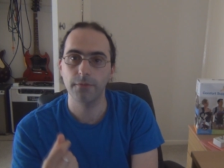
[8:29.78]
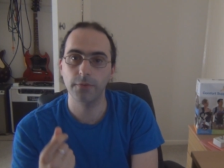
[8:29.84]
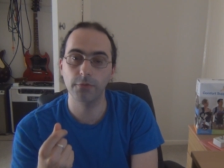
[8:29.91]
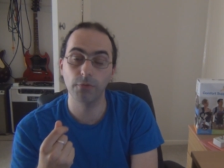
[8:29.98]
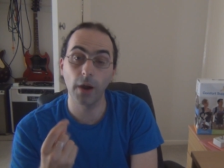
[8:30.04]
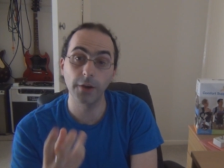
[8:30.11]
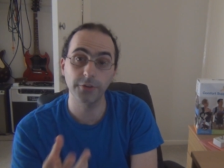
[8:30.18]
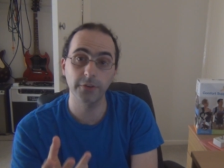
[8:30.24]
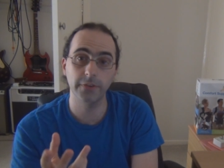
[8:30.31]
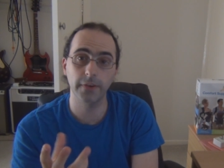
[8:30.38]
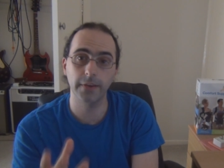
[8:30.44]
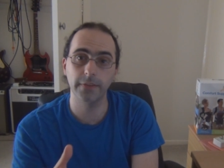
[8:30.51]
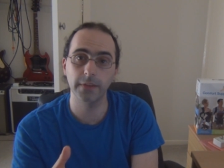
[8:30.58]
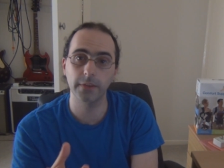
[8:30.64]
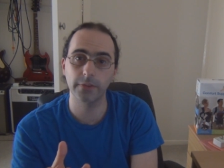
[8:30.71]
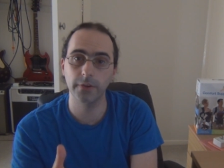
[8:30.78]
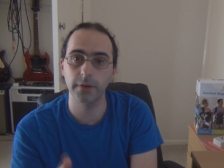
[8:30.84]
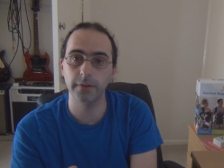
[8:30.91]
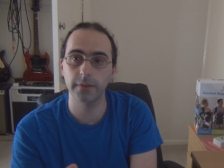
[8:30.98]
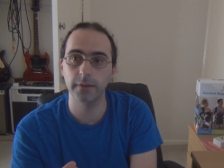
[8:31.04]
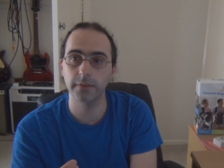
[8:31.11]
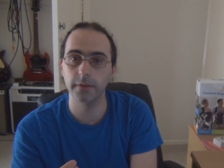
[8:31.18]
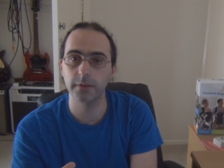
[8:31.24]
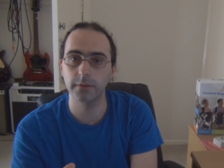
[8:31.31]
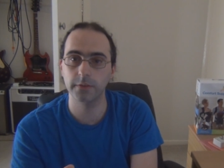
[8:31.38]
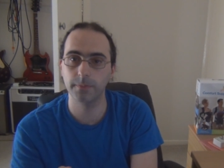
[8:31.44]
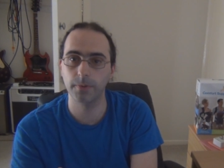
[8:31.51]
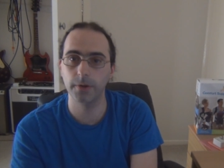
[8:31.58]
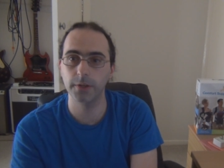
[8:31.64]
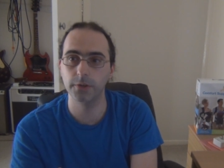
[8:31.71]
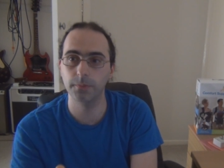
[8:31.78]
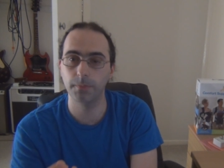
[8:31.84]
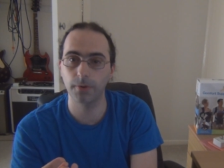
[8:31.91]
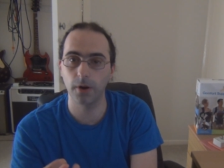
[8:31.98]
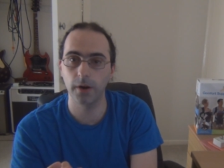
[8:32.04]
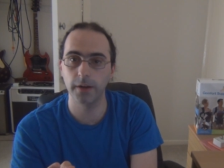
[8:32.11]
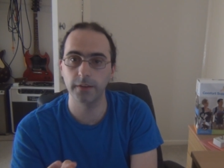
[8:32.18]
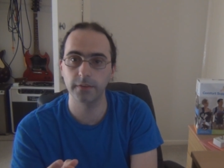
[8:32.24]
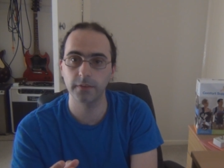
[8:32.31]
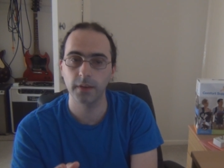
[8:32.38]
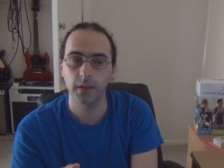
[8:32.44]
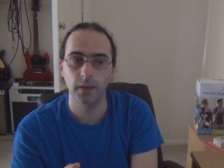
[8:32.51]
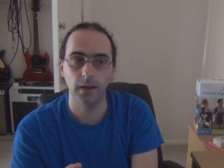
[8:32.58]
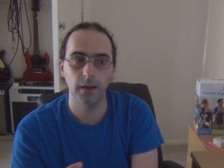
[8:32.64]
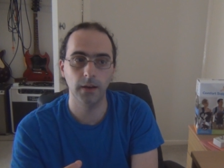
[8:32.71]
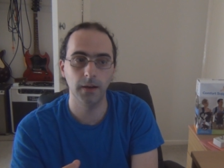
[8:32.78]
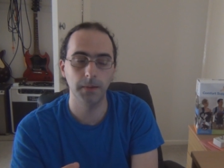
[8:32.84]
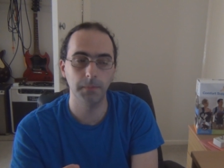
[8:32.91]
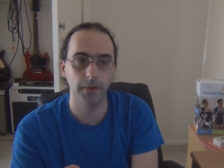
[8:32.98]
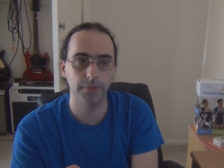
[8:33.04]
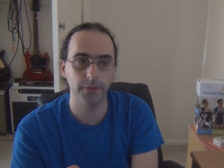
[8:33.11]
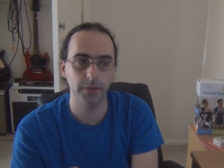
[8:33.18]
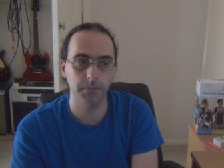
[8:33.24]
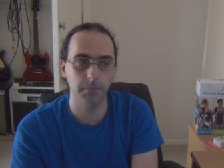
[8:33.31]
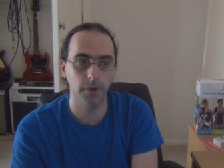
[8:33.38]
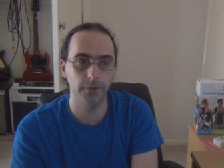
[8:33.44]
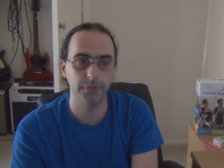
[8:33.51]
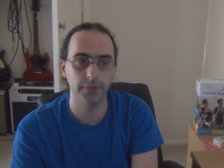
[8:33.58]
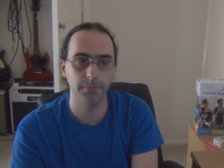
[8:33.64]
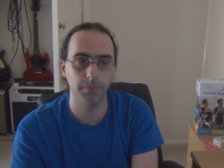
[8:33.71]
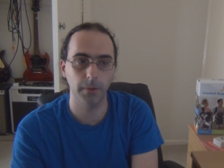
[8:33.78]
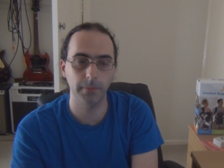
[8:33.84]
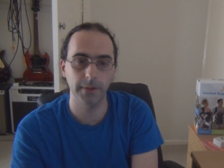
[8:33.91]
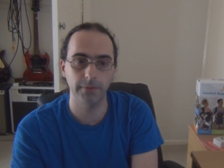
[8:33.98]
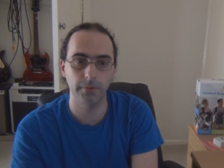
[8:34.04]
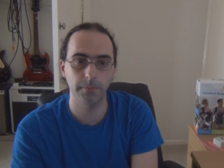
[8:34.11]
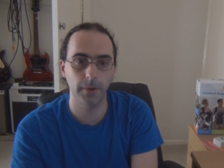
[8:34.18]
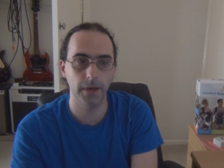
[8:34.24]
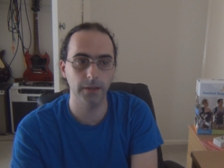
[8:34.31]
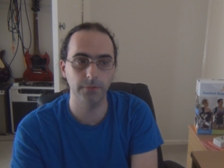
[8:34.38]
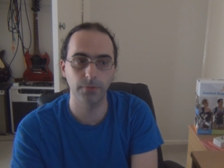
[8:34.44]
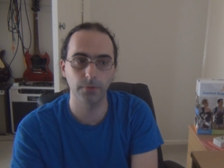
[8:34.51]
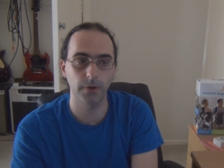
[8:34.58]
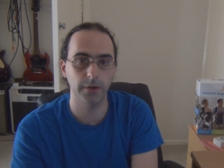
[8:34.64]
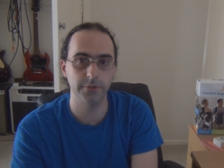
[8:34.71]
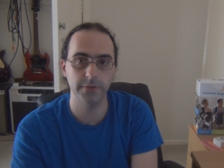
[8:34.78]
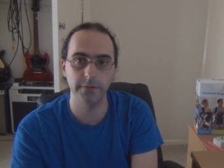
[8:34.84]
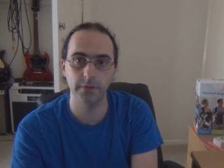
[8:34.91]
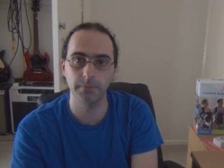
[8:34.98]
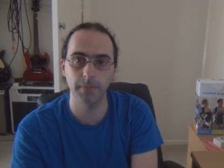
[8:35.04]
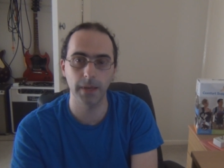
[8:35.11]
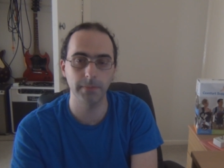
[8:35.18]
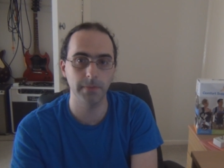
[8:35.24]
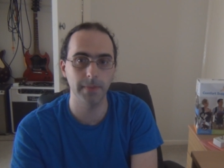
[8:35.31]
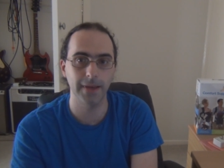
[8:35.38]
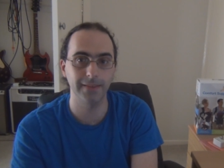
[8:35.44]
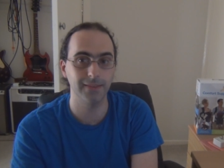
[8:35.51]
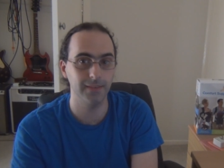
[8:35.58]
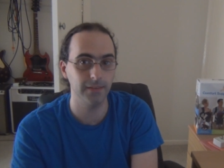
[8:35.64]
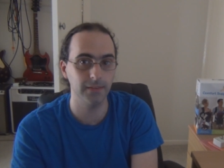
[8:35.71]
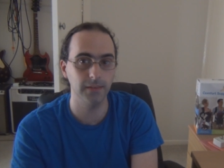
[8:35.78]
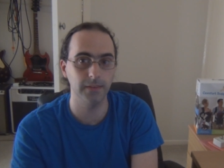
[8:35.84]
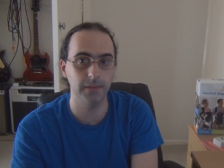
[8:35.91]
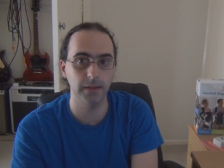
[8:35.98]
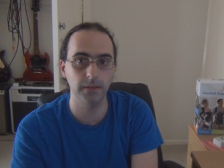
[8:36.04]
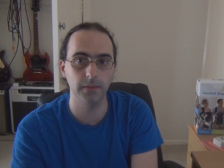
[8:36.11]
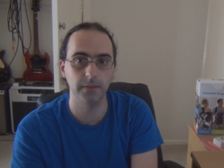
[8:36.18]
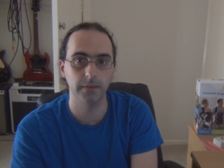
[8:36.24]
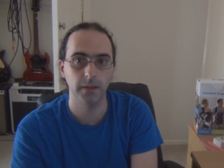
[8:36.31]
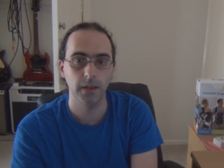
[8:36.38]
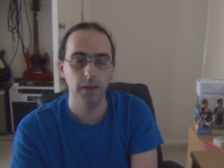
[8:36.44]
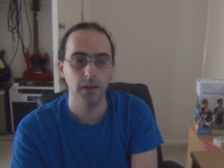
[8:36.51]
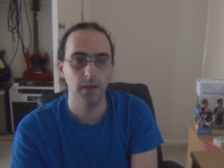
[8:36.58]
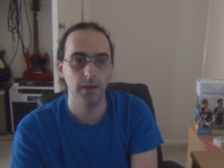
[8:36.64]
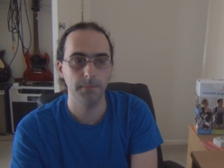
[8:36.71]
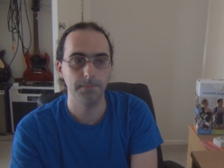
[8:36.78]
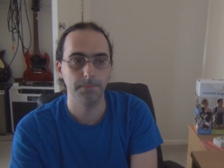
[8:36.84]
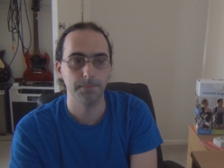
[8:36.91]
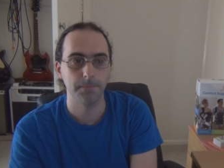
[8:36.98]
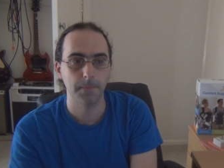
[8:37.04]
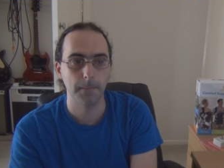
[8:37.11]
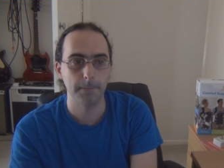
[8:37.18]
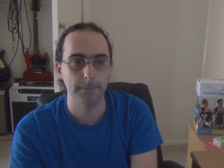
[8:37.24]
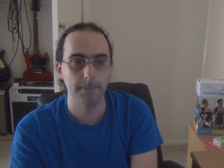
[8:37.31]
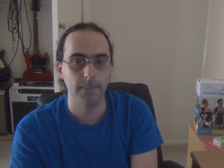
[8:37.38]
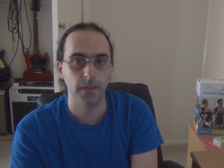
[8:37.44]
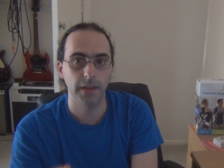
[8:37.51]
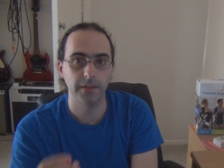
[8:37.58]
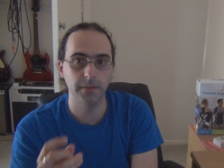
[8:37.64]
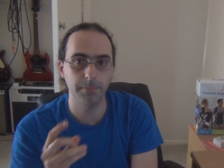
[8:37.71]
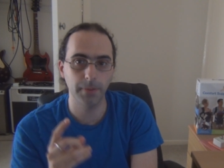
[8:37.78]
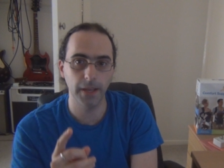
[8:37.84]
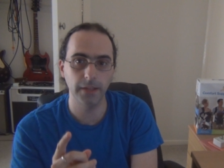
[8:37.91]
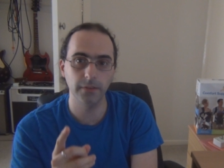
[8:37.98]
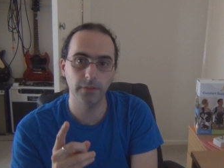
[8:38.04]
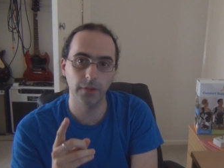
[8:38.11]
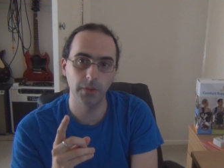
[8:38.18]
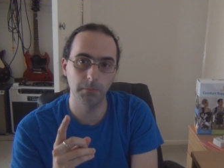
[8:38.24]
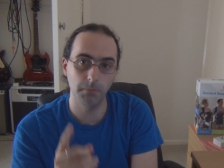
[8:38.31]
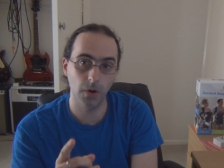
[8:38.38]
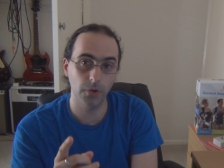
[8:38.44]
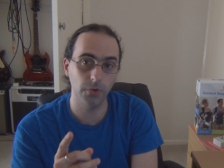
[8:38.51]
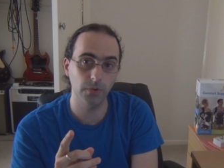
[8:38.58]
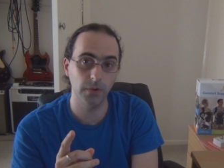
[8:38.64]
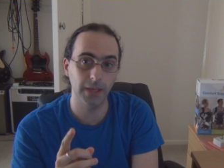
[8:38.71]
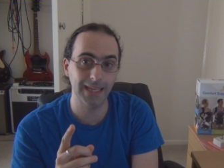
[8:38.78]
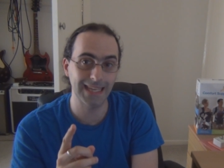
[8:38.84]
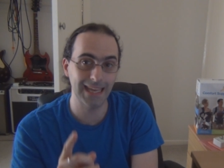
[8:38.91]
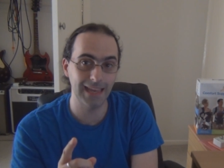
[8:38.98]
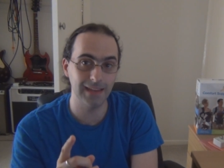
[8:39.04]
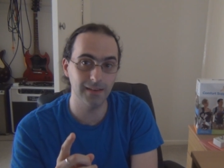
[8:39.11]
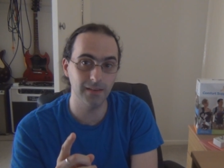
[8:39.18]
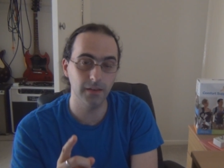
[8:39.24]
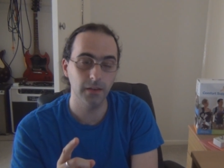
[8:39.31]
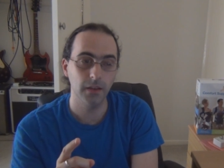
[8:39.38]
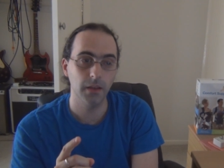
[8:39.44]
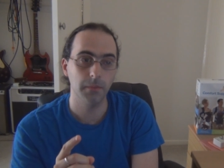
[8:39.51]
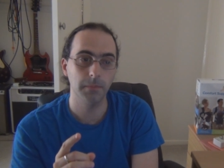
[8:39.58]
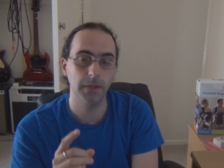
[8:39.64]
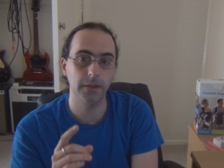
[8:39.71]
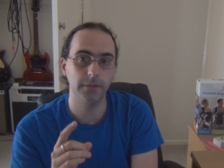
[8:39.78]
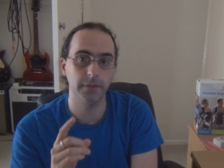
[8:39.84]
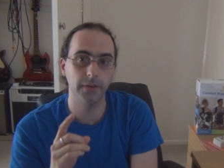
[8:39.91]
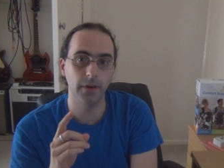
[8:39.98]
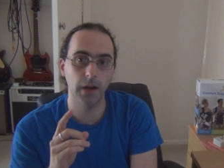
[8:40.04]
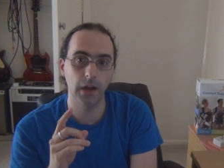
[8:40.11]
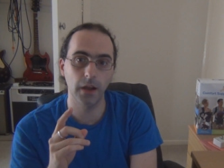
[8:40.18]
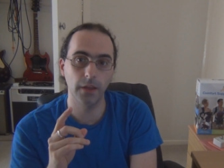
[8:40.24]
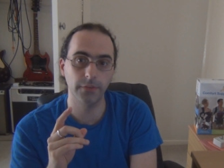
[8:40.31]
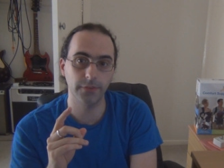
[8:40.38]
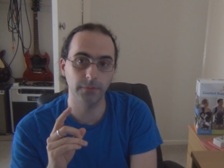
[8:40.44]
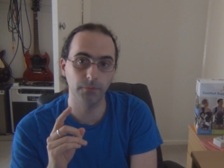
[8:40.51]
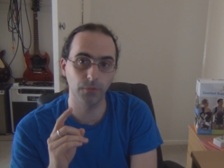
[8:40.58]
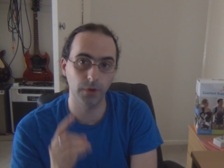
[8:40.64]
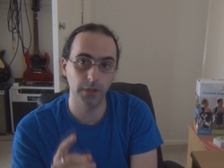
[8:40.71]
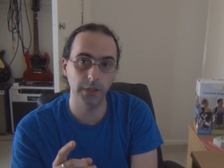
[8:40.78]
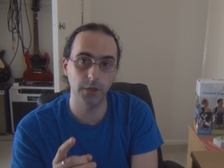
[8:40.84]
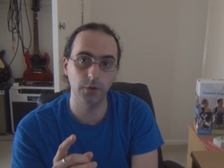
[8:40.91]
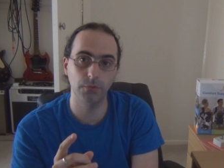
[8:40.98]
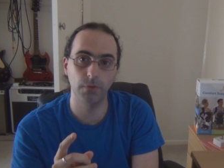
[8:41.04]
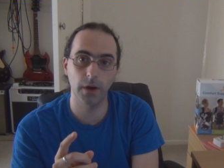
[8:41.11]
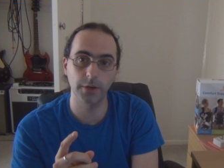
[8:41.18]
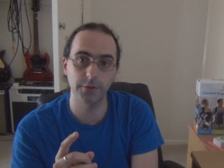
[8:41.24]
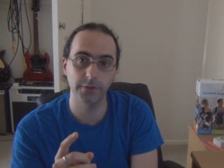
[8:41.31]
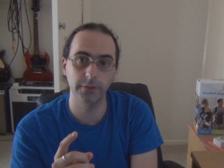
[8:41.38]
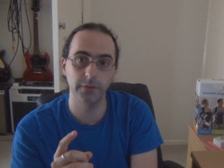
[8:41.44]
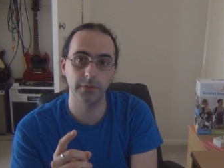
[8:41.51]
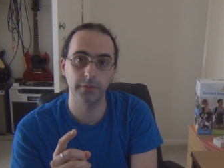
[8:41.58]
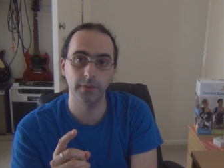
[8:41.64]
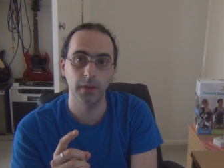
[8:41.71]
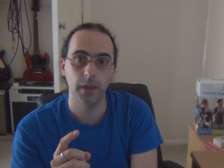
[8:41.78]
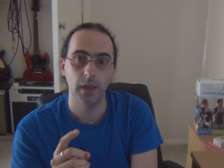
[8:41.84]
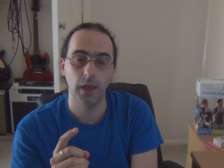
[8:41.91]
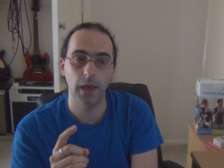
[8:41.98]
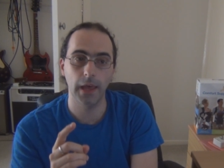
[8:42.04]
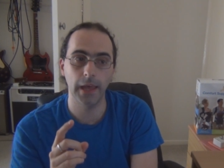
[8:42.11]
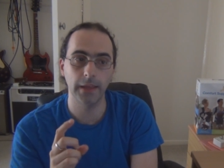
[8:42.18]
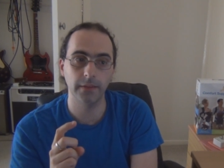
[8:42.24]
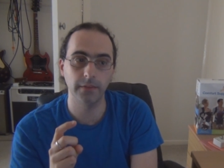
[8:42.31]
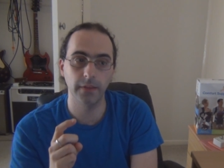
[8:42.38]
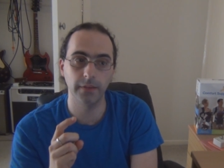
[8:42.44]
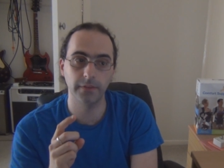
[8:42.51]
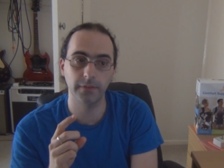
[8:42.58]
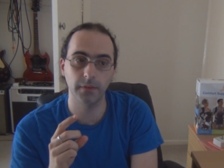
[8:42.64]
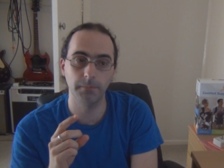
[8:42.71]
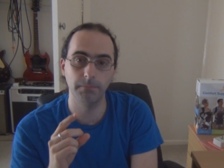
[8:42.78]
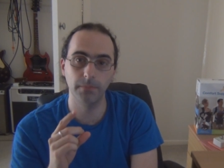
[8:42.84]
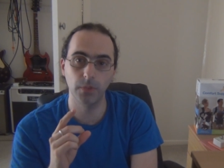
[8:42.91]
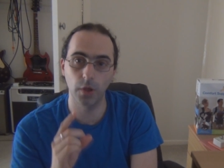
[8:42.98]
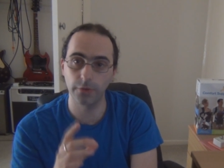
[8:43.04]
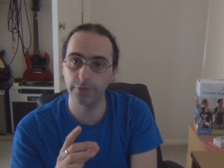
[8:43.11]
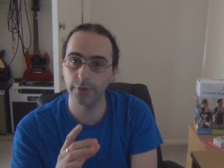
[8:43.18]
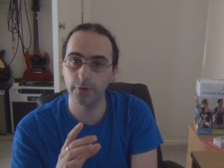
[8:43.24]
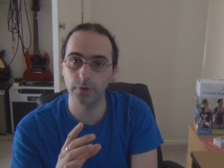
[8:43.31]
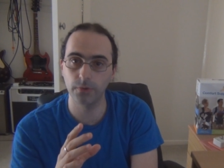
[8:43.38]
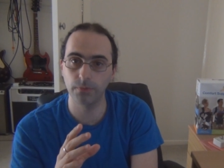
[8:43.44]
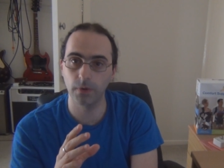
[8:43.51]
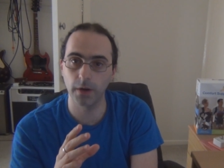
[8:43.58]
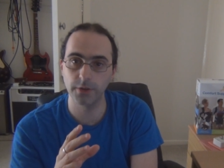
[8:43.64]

For Russians, I think 30 cents each is a pretty good price. Um, I think the most I've probably ever paid for Russians is maybe about 60 cents. It depends on the model, again, because there are some really good Russians and there's some not so good